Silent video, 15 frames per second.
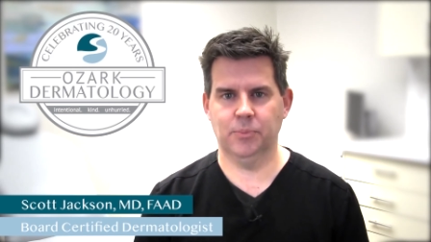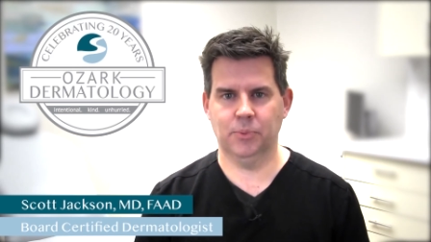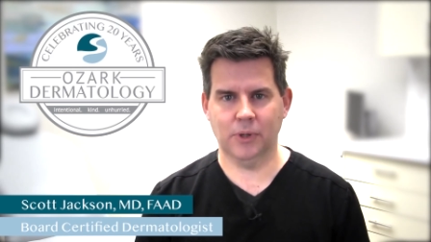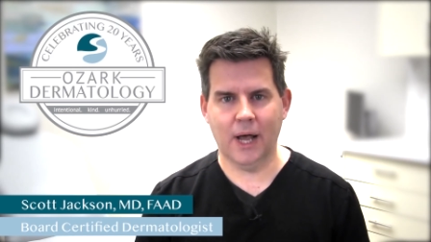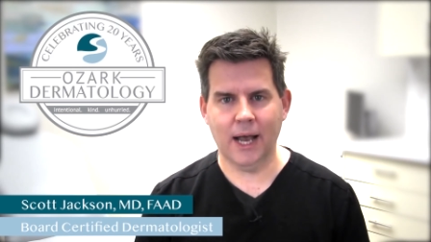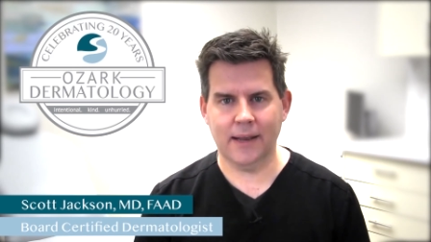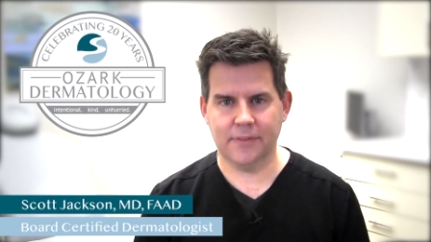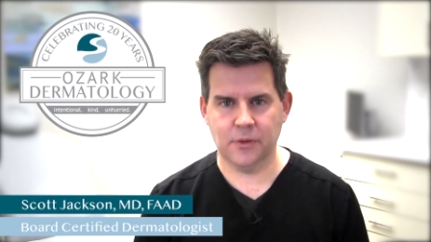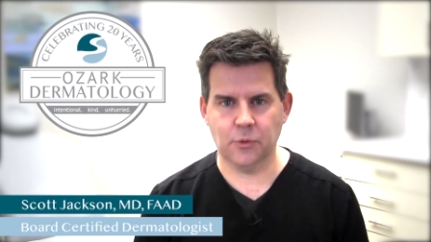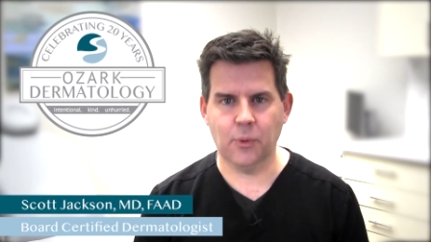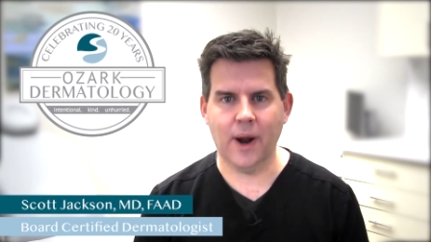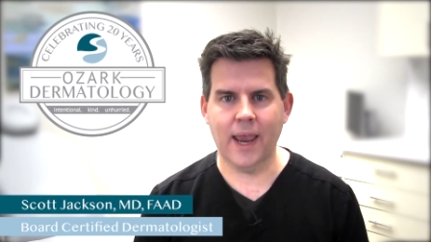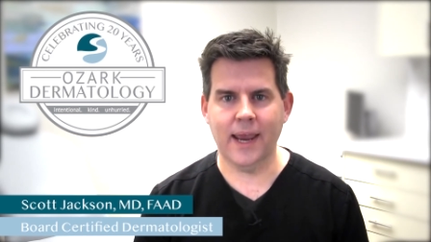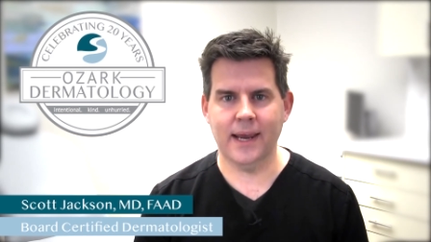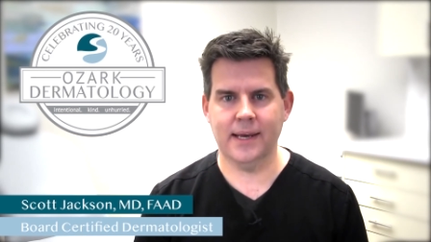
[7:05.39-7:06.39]
block the
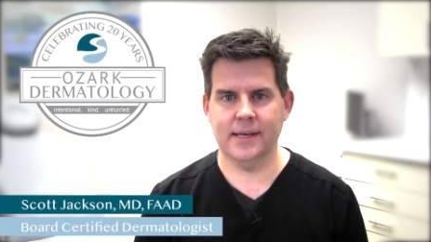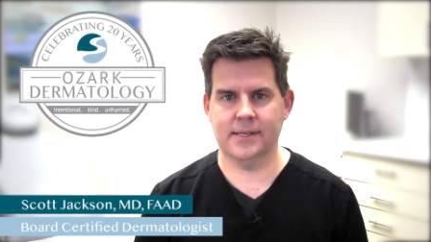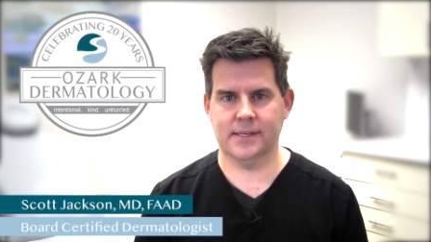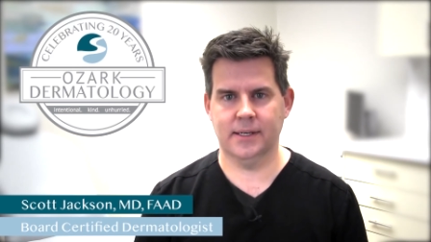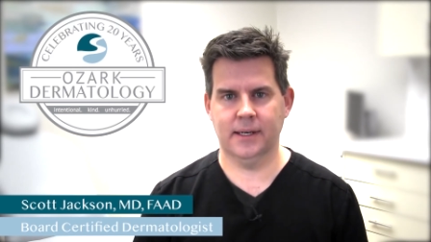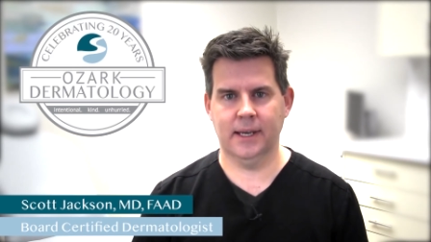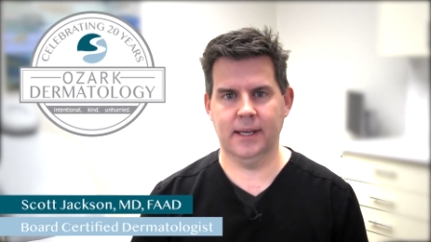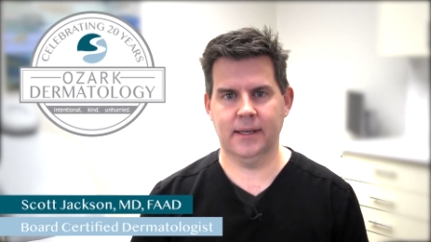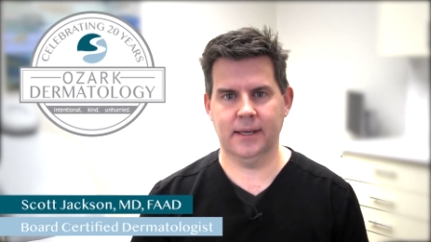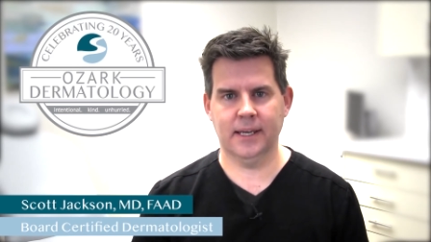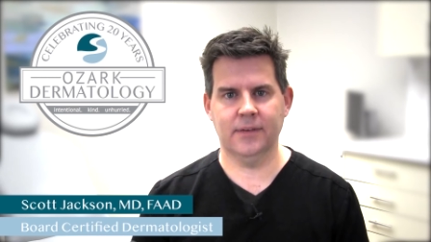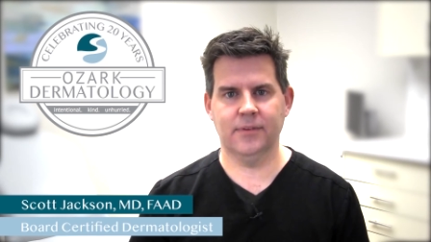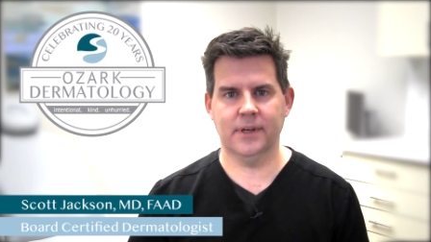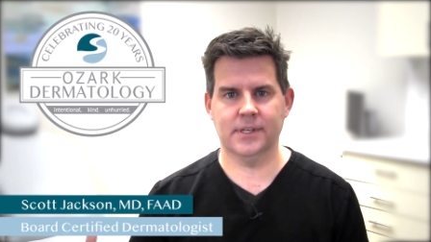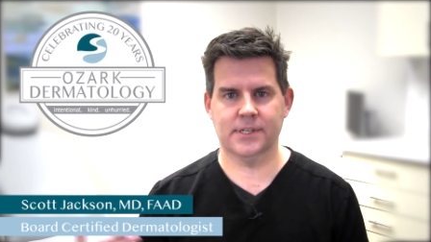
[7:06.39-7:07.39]
rays and
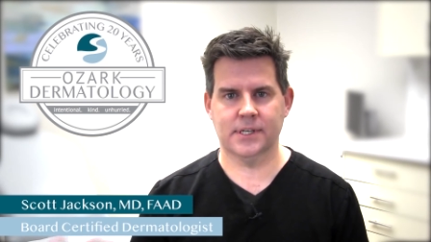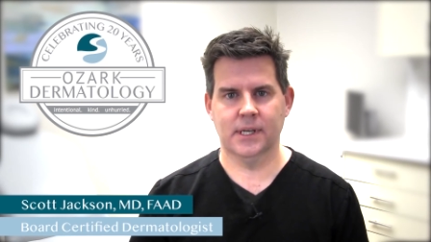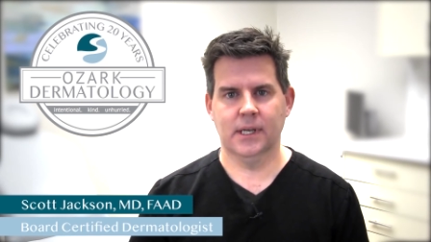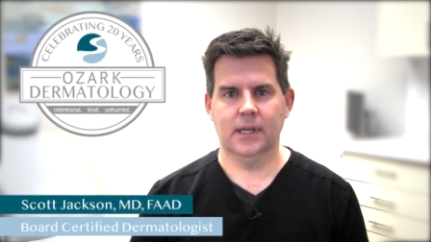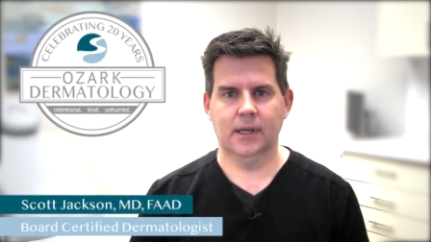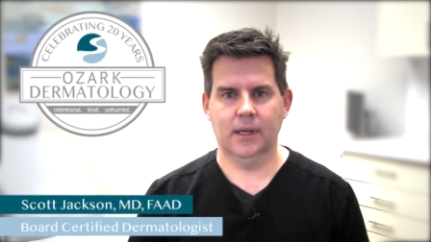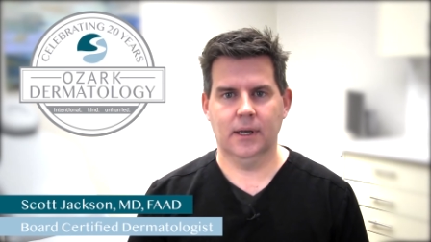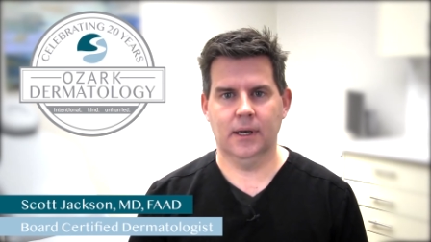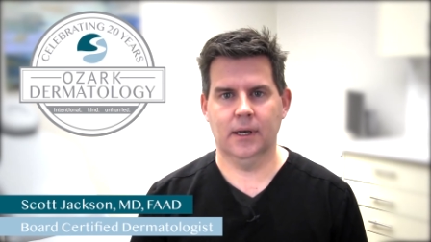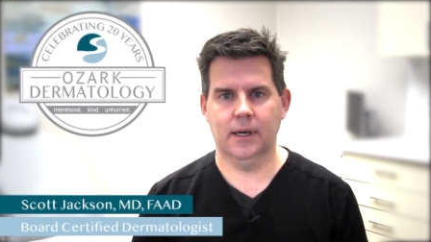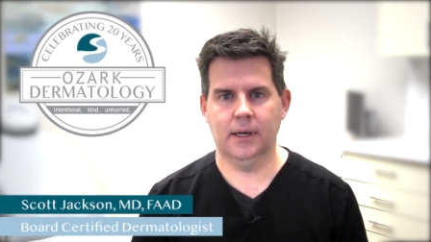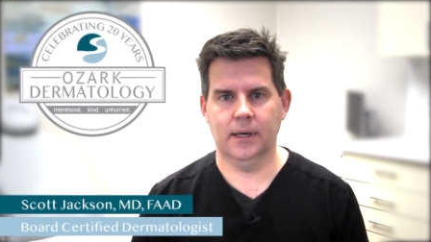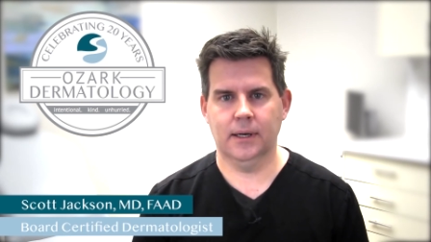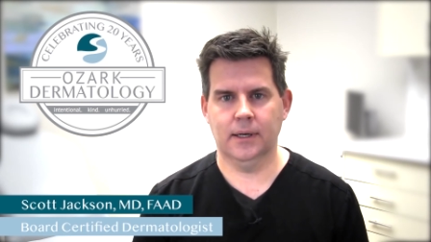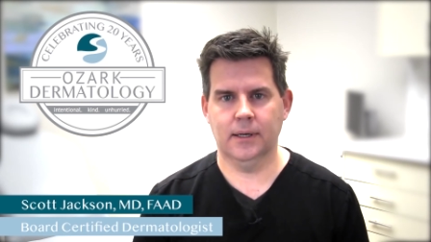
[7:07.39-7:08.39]
give us
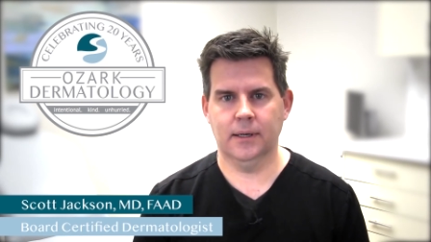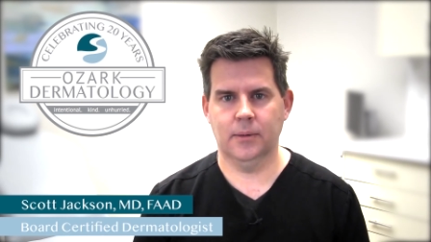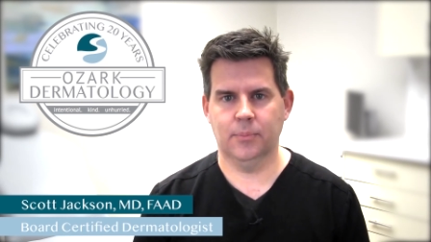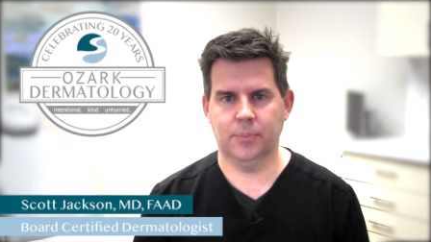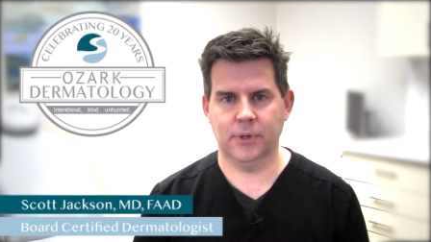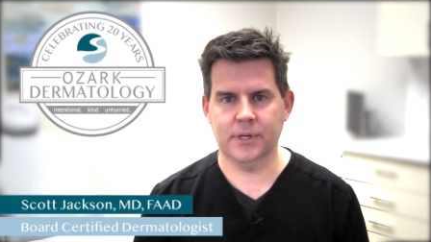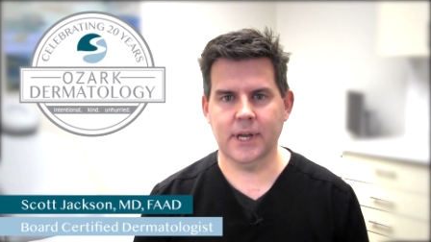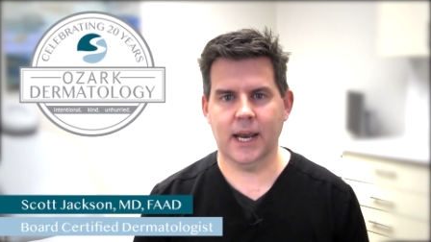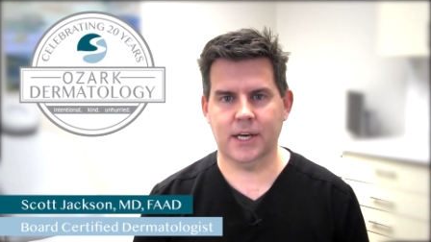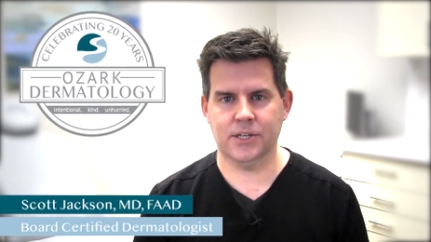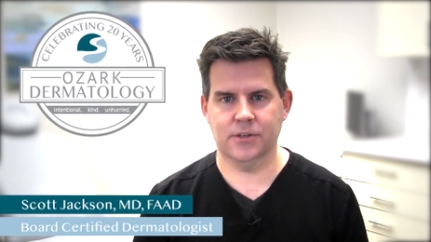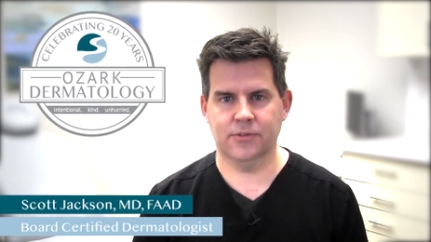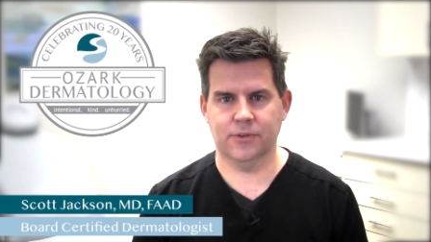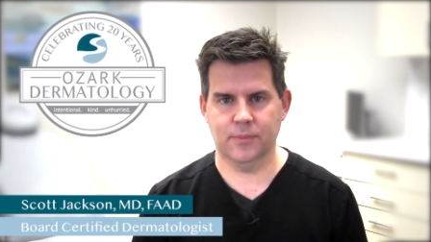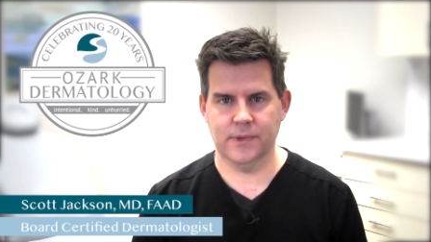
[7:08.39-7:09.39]

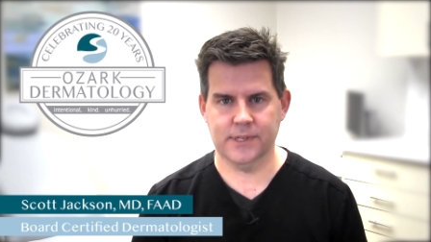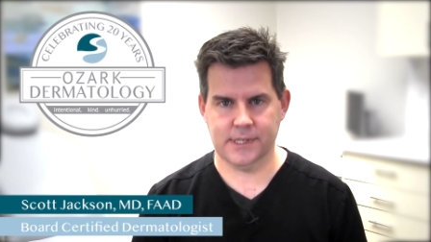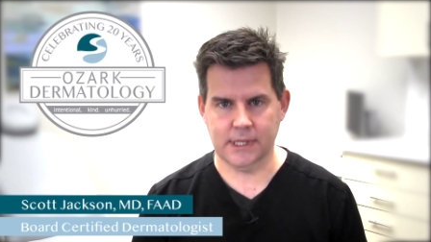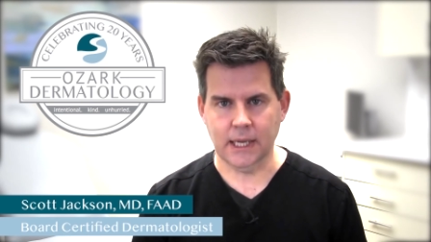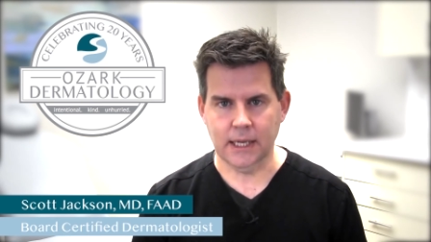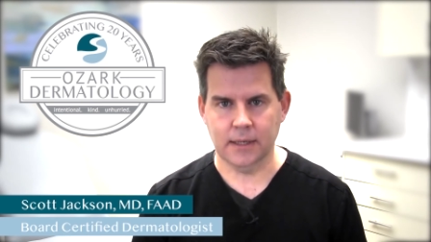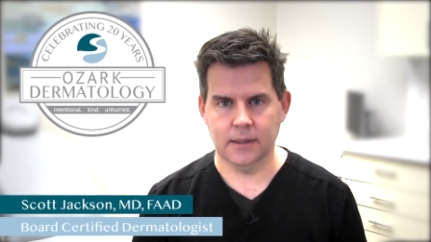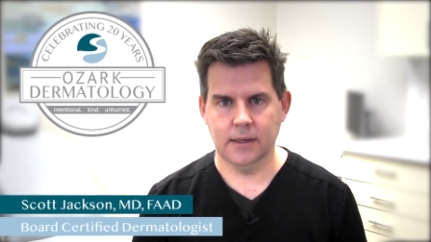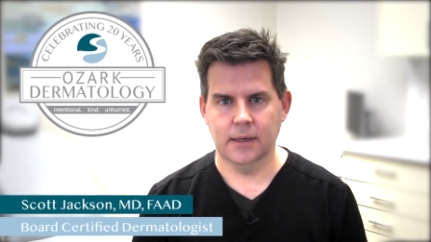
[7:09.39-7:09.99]
protection from the sun.